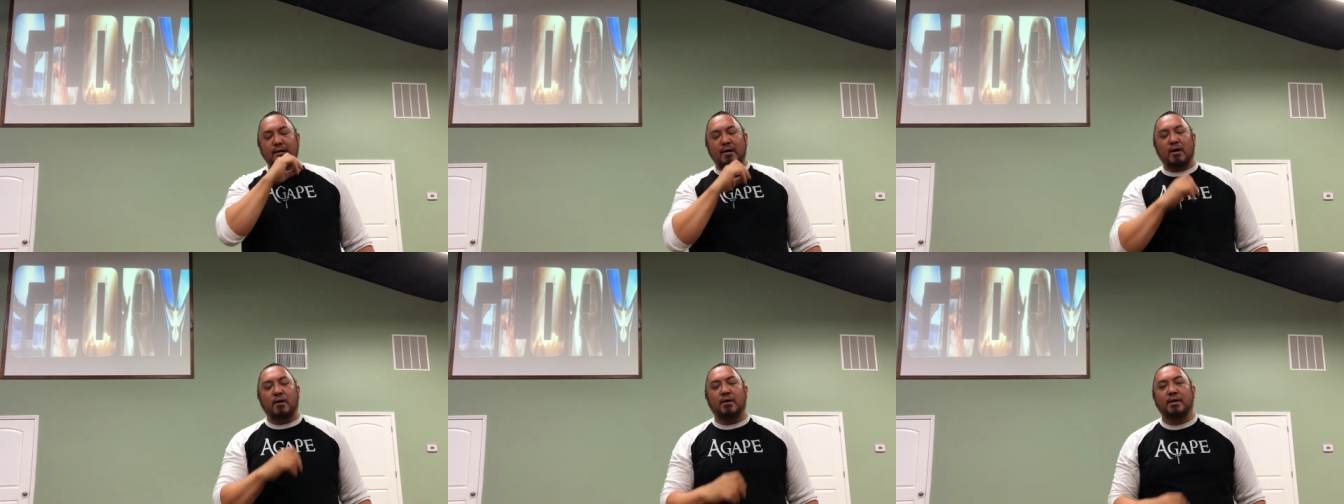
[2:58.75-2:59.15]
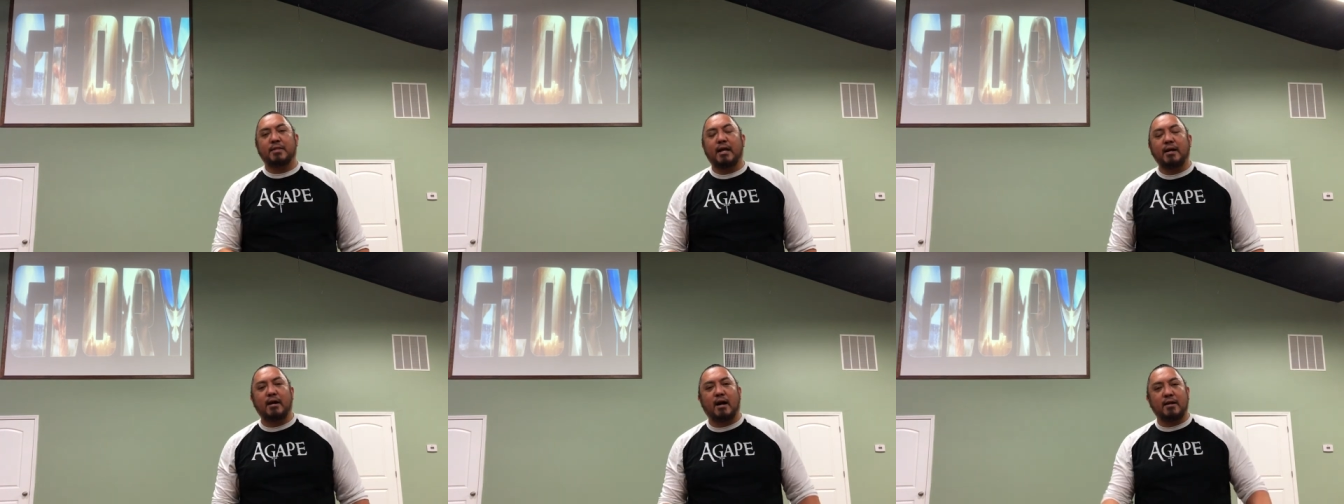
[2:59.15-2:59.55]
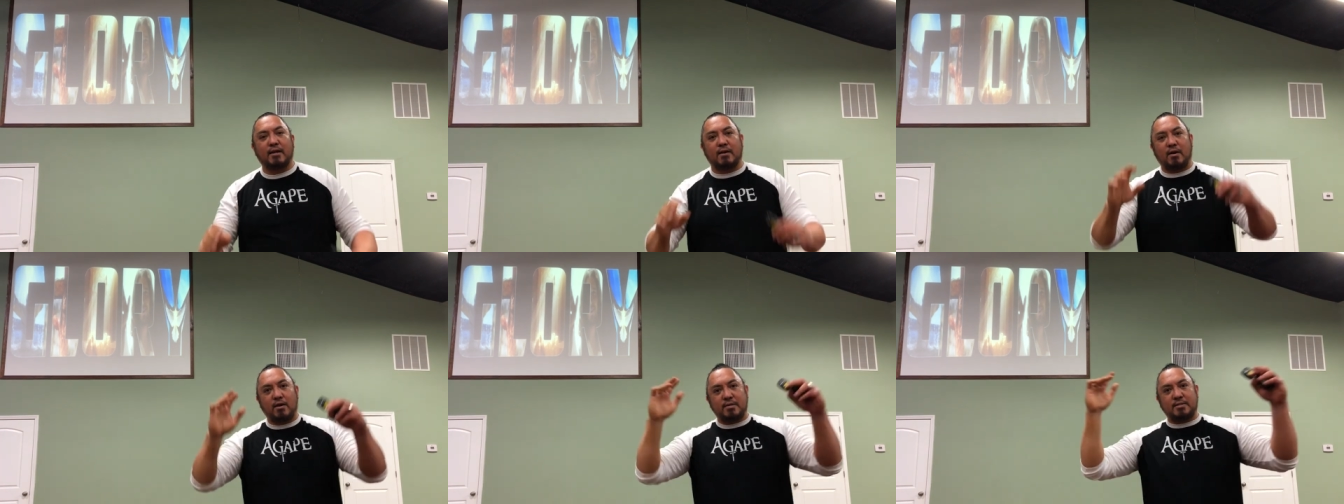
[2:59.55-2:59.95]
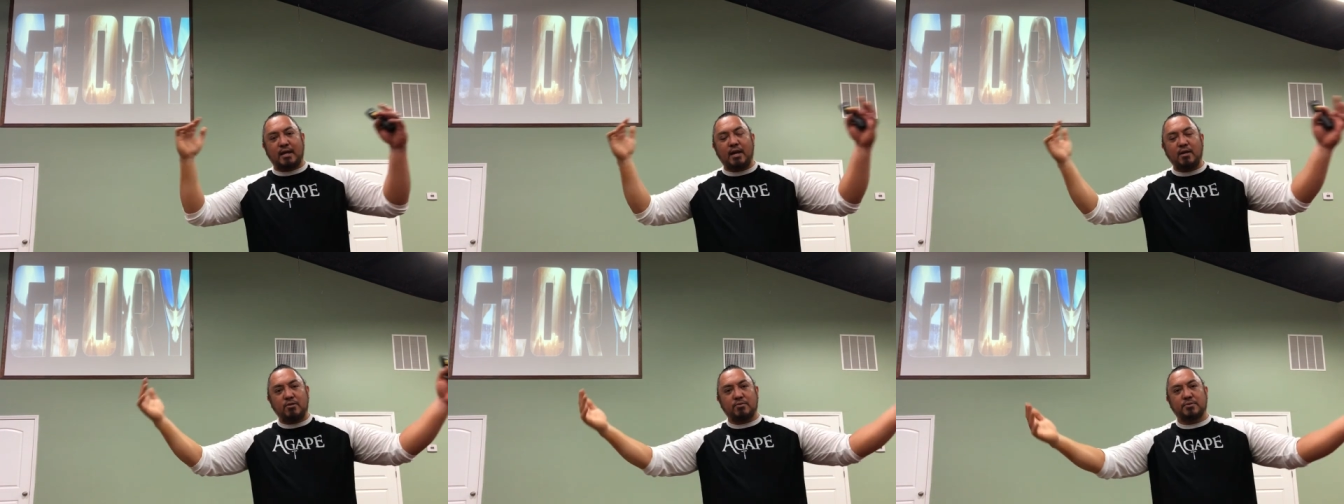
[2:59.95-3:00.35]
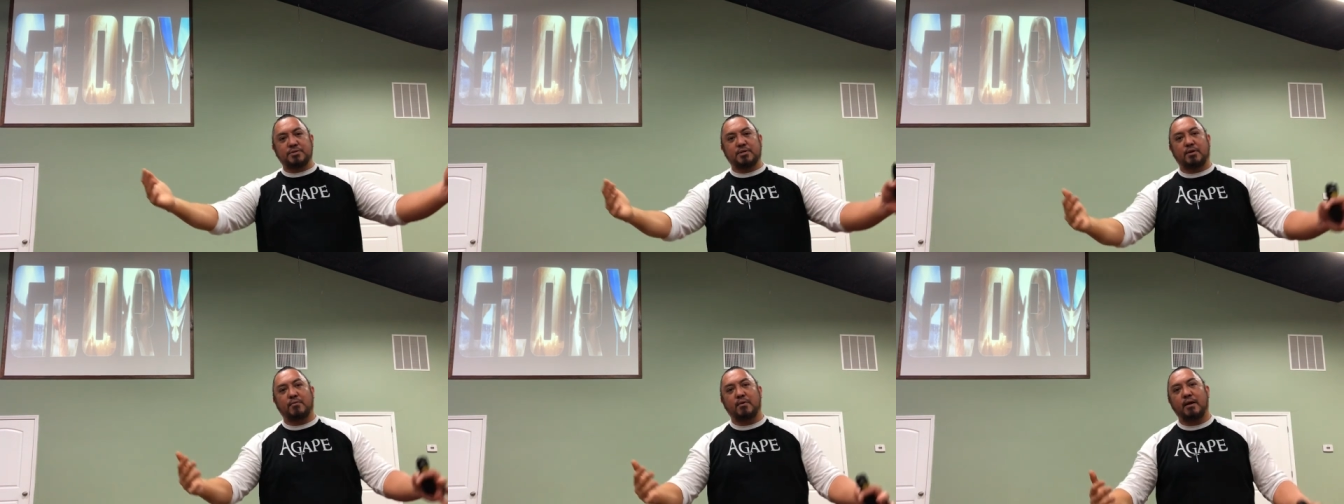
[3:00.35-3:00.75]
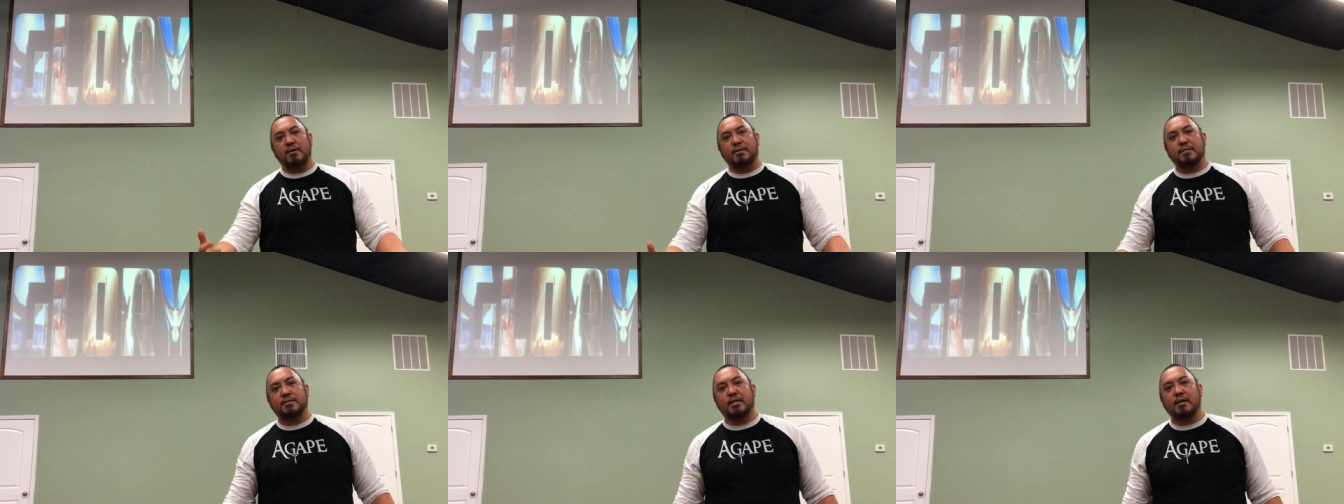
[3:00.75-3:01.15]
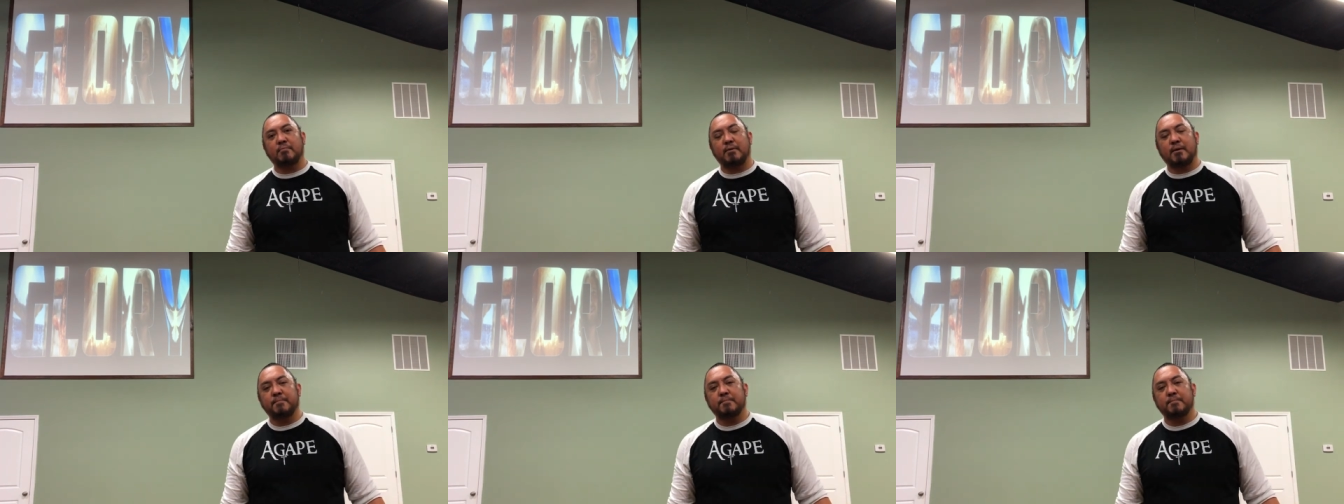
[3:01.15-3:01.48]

Oh, I thank God that all his angels are around us. Amen.